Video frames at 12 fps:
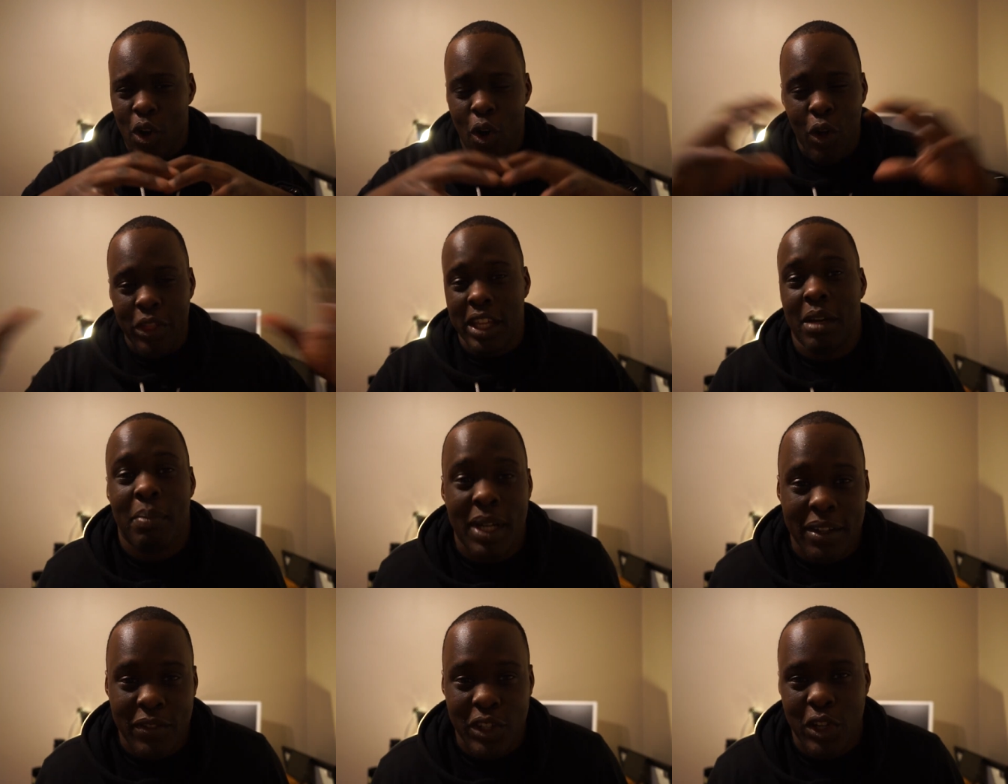all the
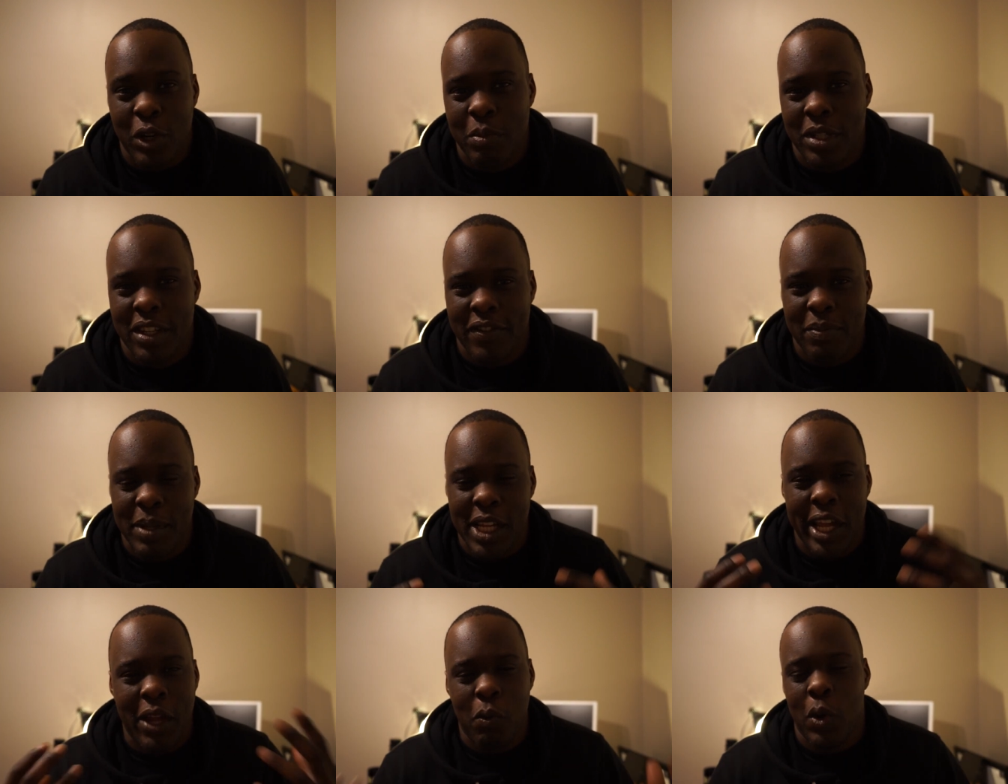above in terms of
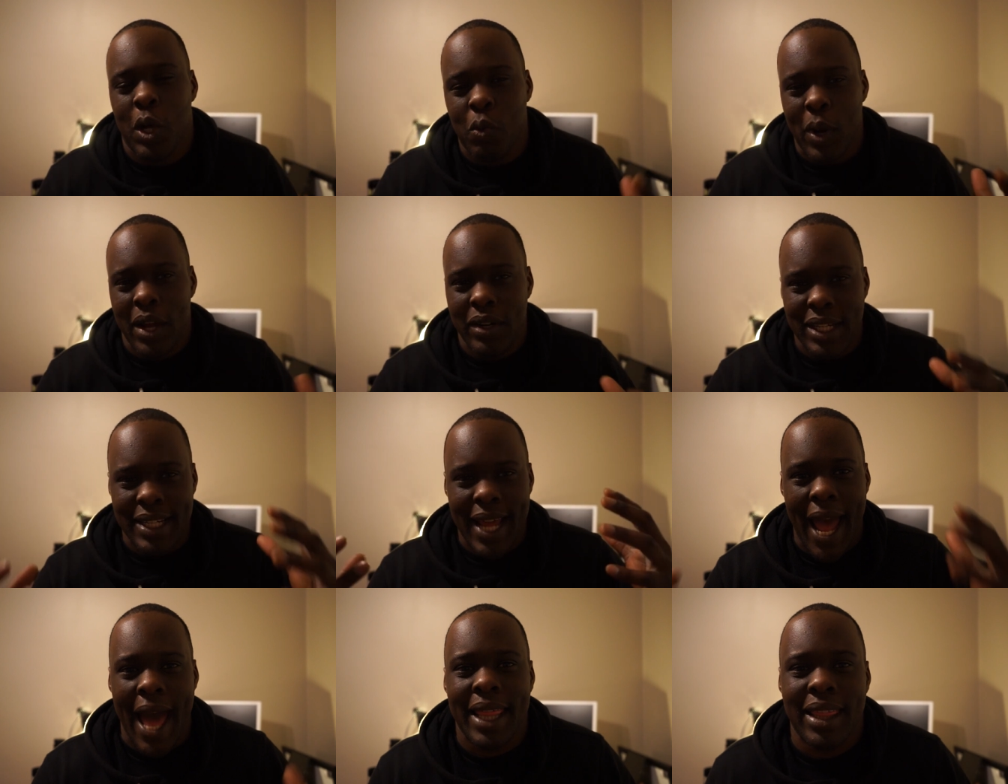being a well-rounded
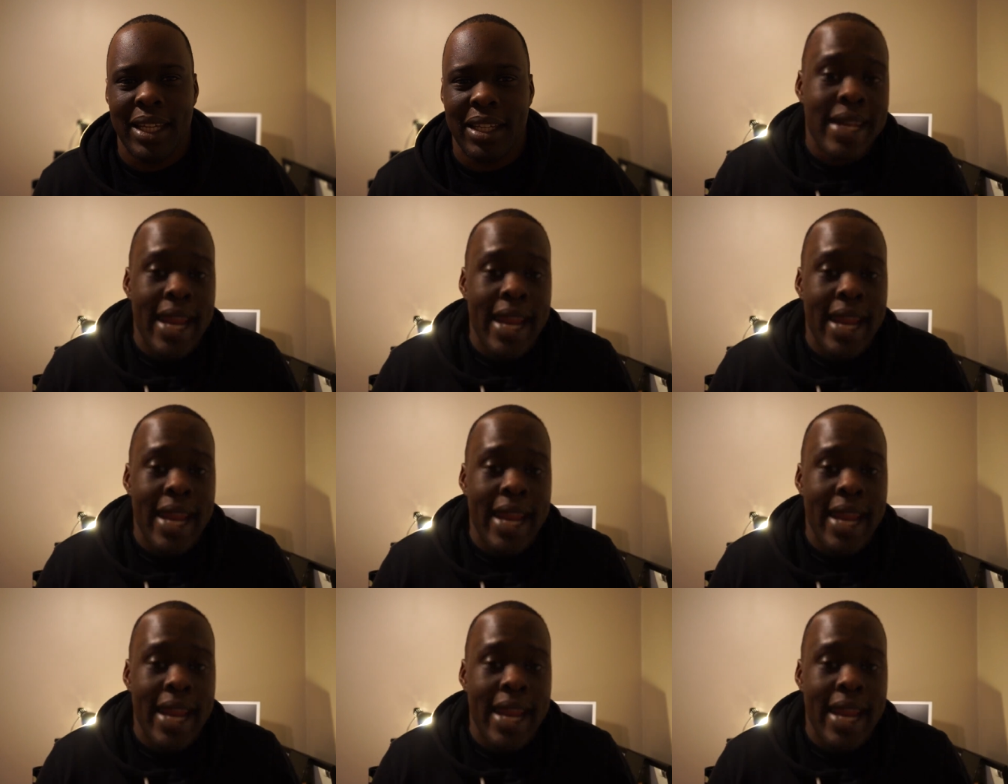athlete.